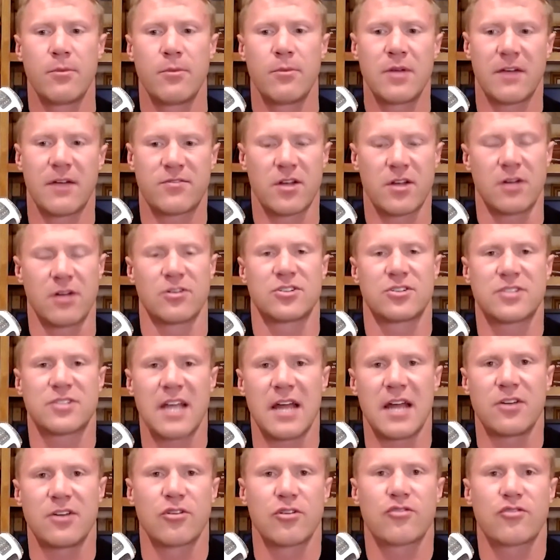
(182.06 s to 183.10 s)
You have to
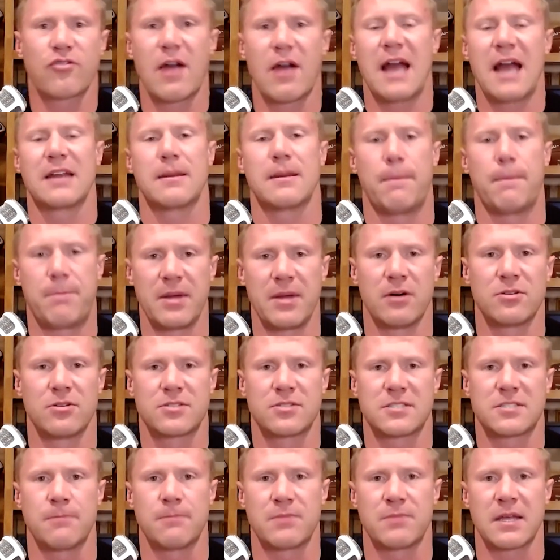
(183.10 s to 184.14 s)
understand, you're trying to build
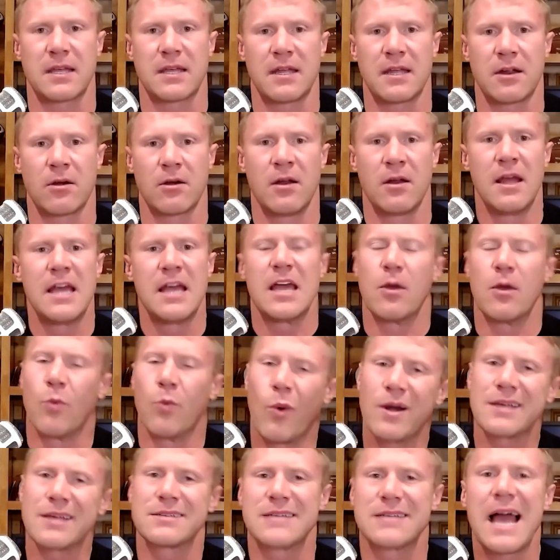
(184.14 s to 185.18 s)
something here. And
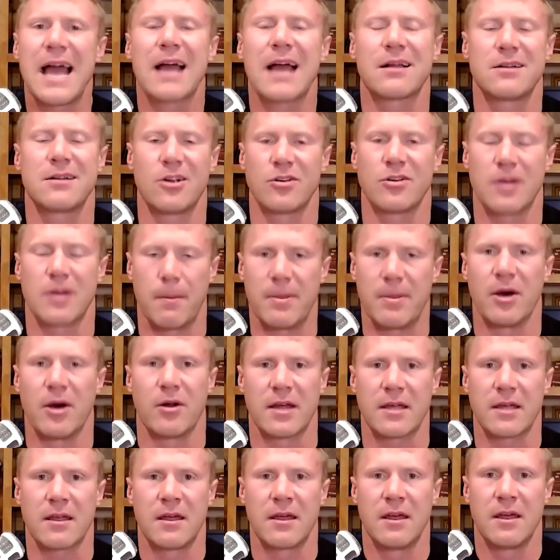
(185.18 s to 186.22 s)
what exactly are you
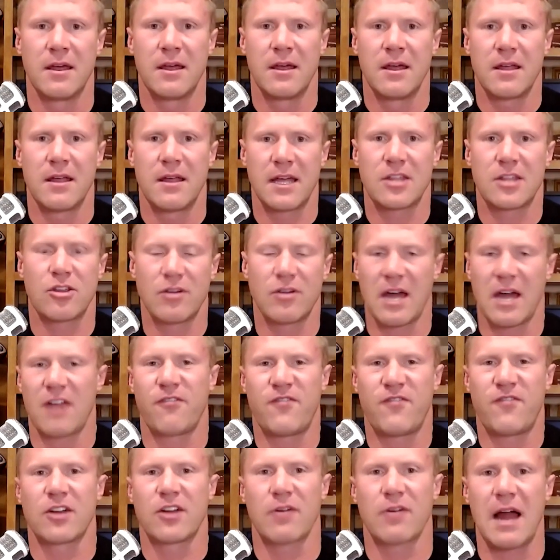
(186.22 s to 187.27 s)
building? Like, you got to
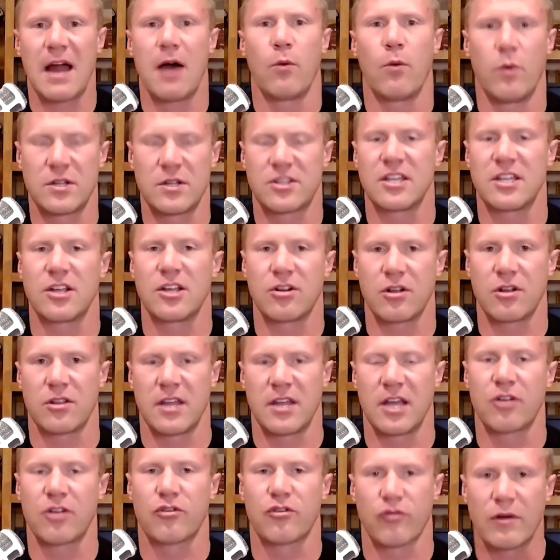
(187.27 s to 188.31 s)
figure out what the
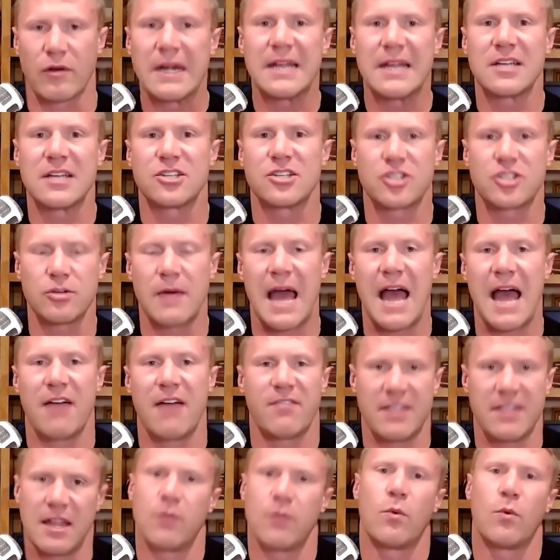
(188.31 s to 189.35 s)
ingredients you
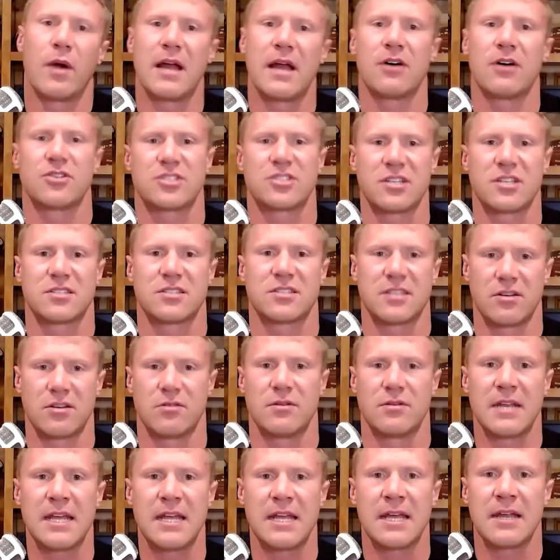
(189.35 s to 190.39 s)
have and then what else you still
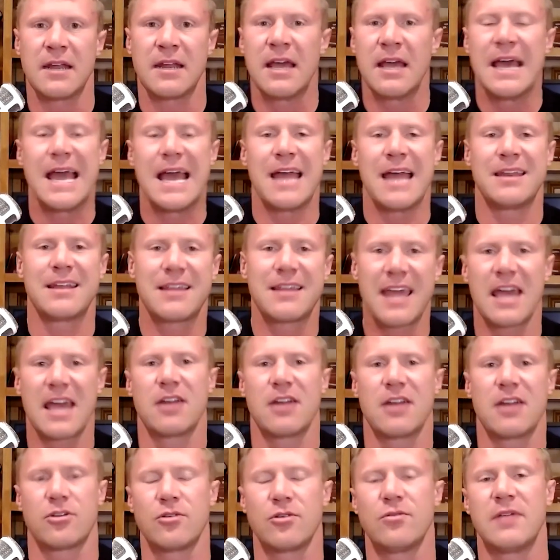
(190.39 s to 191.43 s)
need. And you
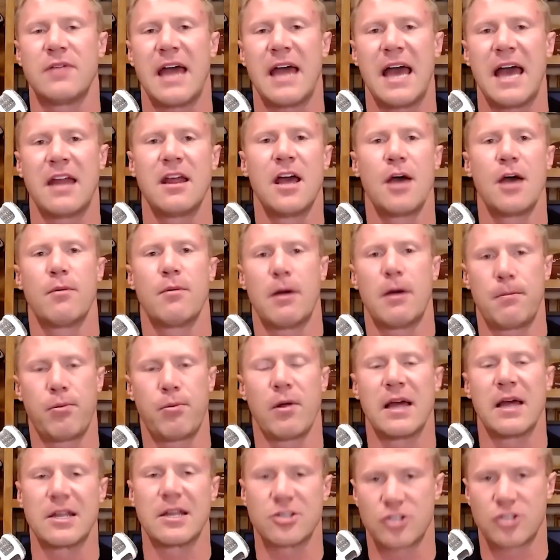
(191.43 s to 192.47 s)
can't do that by
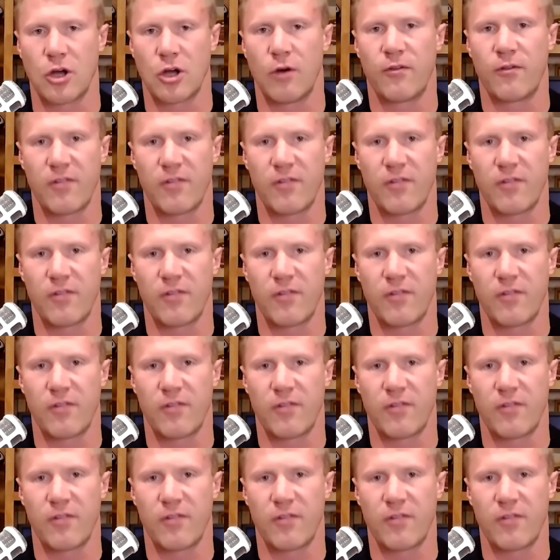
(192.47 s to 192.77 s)
playing Joe